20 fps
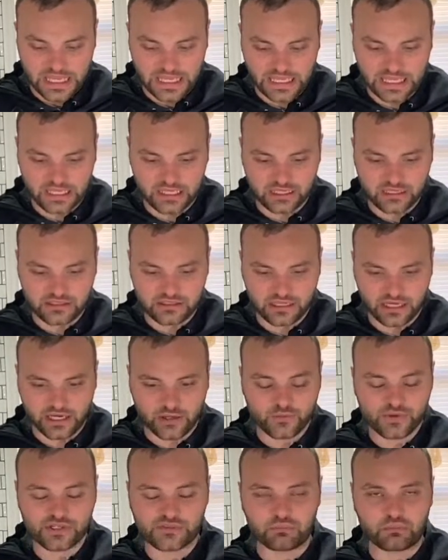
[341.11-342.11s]
And I
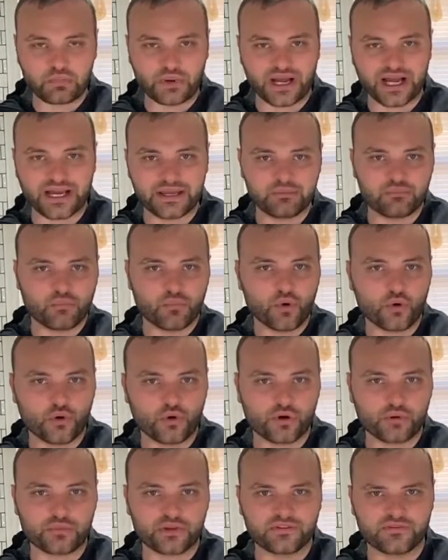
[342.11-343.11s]
always buy
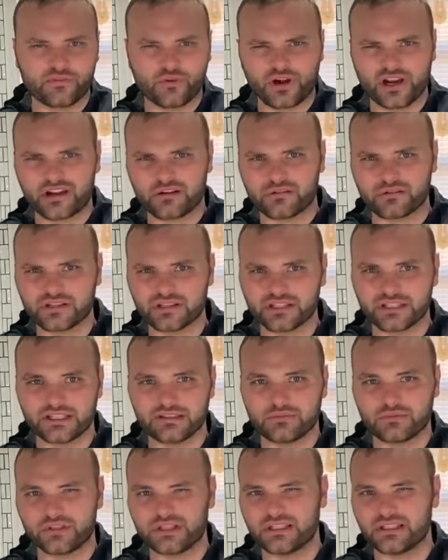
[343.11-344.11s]
more before I
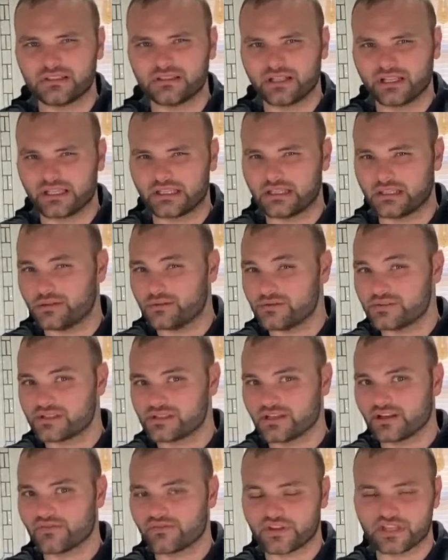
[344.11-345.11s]
really use
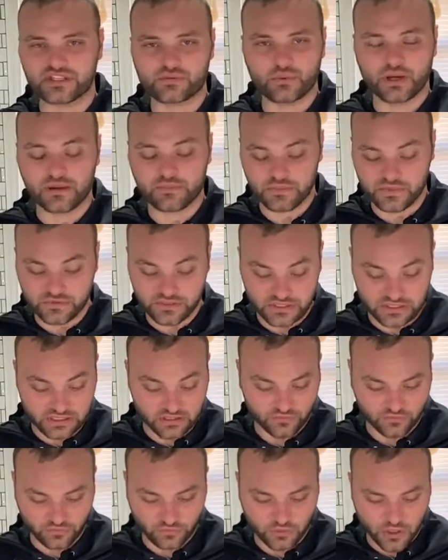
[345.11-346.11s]
stuff. That's why I'm using
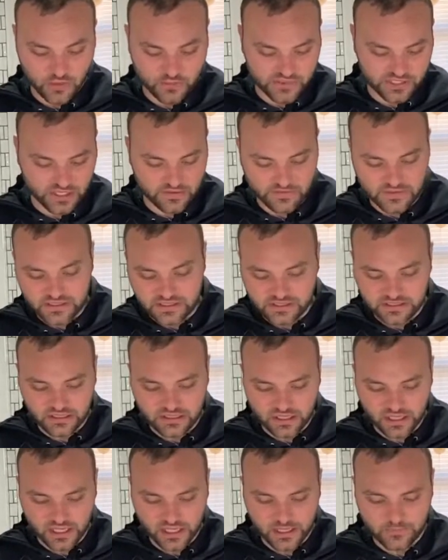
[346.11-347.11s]
different rubs on this
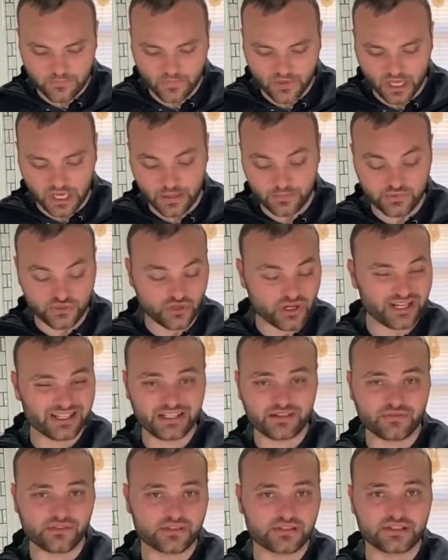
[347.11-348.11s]
today. I'm trying
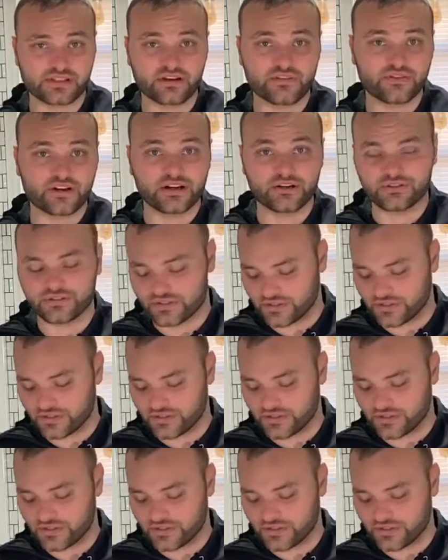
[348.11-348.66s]
different stuff out.